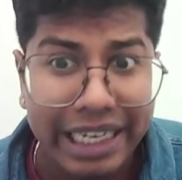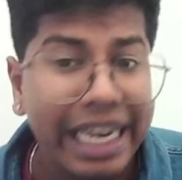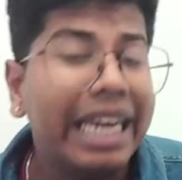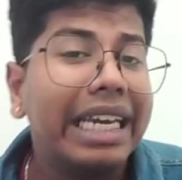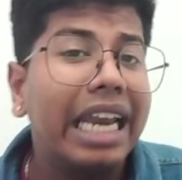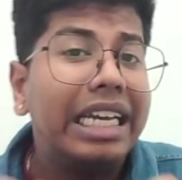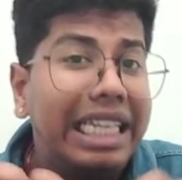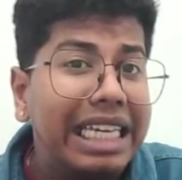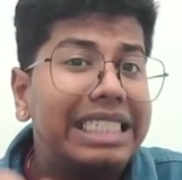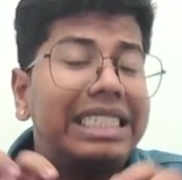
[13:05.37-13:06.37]
take
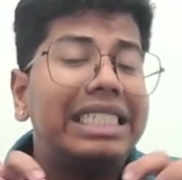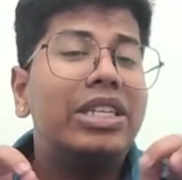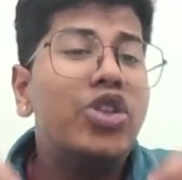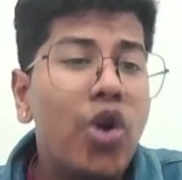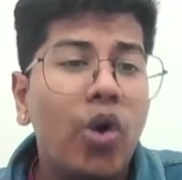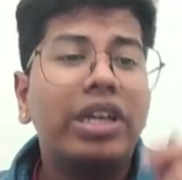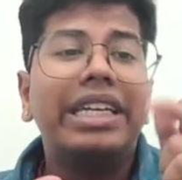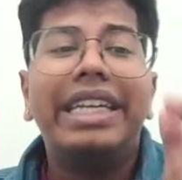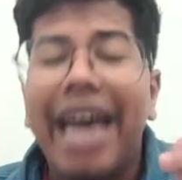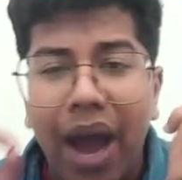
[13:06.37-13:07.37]
this note
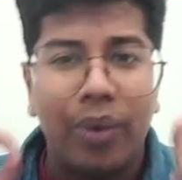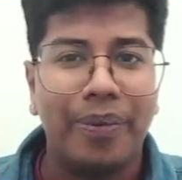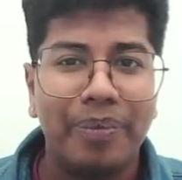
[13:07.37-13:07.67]
down.